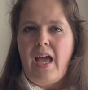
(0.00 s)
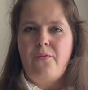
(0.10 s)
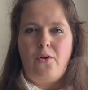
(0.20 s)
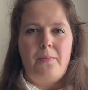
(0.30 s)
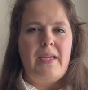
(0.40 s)

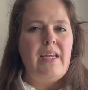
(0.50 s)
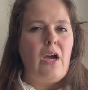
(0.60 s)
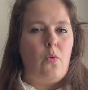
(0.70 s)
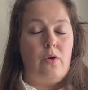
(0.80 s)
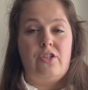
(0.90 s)
And for me,
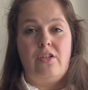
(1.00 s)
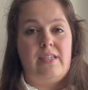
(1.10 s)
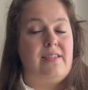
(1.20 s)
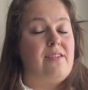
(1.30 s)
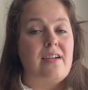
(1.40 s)
a wish
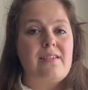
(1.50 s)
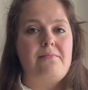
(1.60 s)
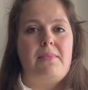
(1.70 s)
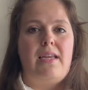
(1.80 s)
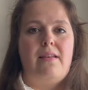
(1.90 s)
list
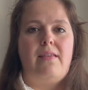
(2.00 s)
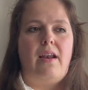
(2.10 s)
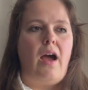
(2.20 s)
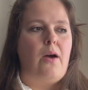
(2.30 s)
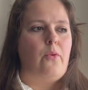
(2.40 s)
doesn't mean
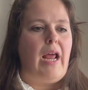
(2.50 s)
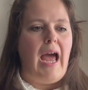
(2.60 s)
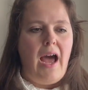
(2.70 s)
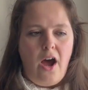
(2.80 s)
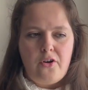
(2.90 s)
that I
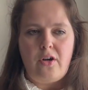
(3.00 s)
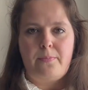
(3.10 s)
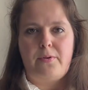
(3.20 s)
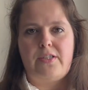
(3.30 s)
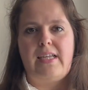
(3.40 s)
would
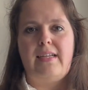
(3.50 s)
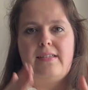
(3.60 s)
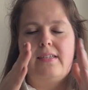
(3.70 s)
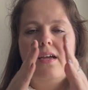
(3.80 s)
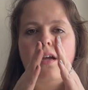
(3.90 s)

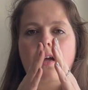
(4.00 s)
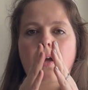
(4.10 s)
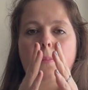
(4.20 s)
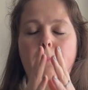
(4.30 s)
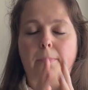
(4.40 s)
100%
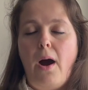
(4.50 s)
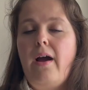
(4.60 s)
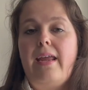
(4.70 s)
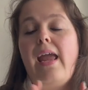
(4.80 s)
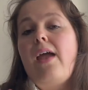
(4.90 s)

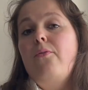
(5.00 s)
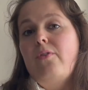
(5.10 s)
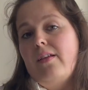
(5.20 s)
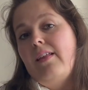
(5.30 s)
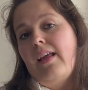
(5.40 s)
buy
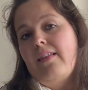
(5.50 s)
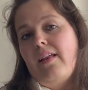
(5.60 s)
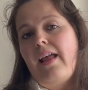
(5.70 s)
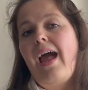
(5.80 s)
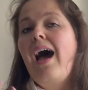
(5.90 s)
everything that
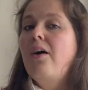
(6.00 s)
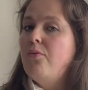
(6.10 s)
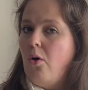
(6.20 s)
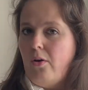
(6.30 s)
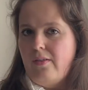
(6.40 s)
I
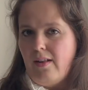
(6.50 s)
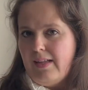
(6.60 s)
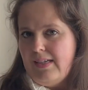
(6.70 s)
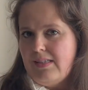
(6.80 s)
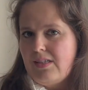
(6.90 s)
have on the
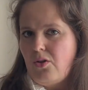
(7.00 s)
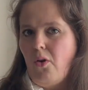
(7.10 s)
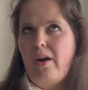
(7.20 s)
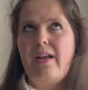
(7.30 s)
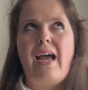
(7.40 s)
list,
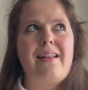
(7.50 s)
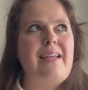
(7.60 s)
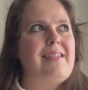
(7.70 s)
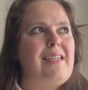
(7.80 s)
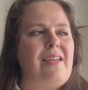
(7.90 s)
or at
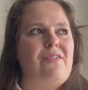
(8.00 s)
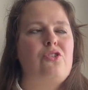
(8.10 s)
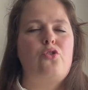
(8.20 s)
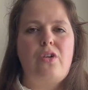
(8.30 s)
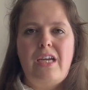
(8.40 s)
least even
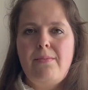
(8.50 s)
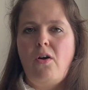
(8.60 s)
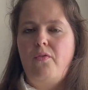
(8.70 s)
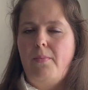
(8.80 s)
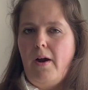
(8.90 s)
dream
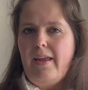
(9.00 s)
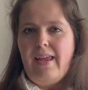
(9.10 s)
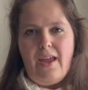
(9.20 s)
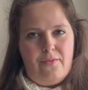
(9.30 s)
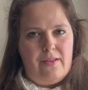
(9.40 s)
of buying
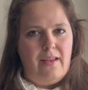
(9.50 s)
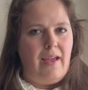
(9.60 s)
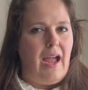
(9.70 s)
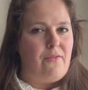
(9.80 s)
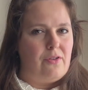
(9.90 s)
everything I
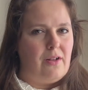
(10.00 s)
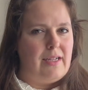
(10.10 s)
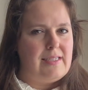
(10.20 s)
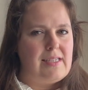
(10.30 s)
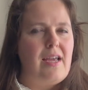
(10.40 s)
have on the
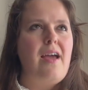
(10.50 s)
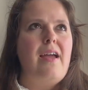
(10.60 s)
list.